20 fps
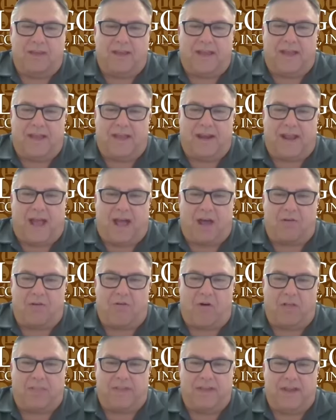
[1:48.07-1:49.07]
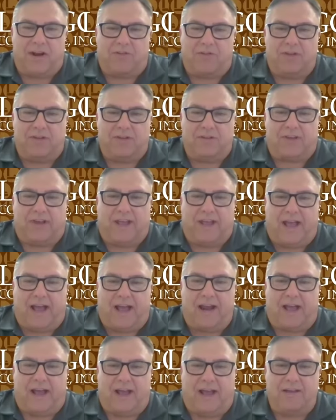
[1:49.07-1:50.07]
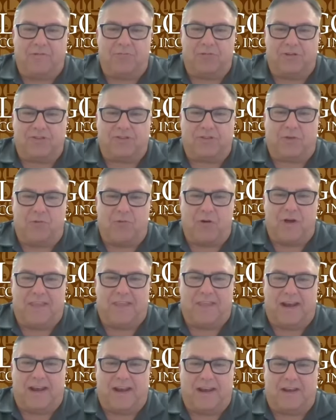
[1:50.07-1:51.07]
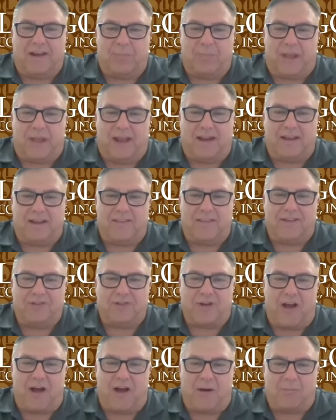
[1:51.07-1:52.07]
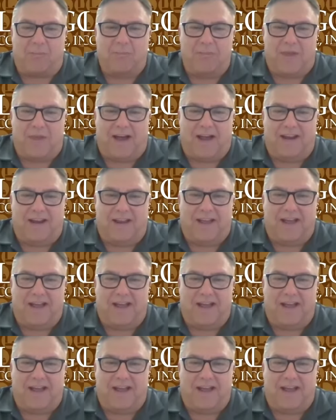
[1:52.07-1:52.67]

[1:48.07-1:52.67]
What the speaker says: And out of all the interviews he had, I was the one that ended up getting the job, not